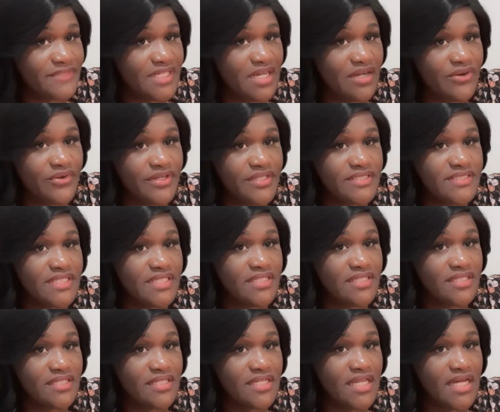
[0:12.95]
already said,
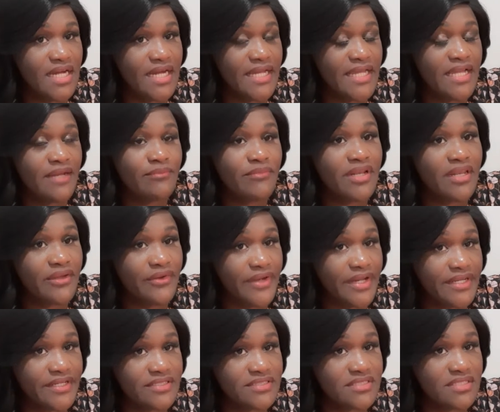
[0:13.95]
I am
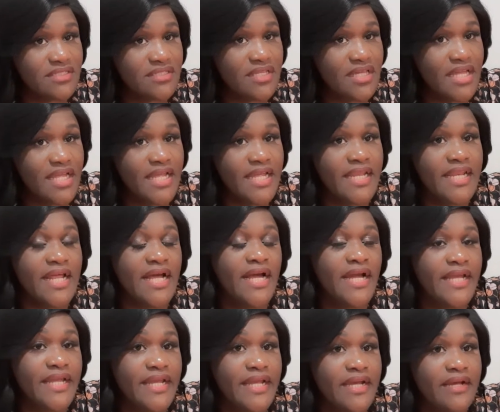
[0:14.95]
Claire Anderson, and
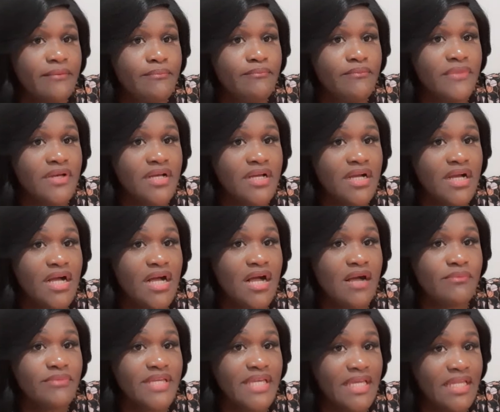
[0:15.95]
I
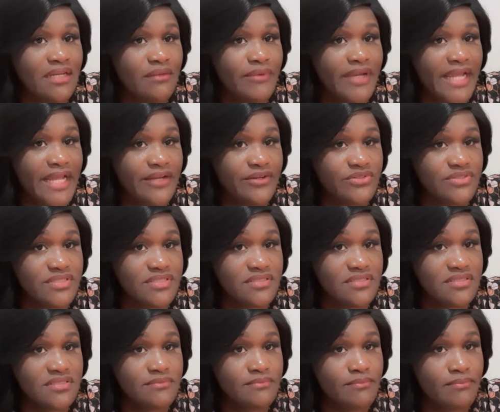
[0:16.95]
am Caleb
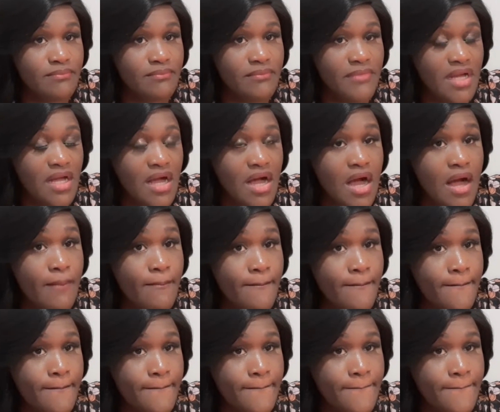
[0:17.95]
Anderson's, um,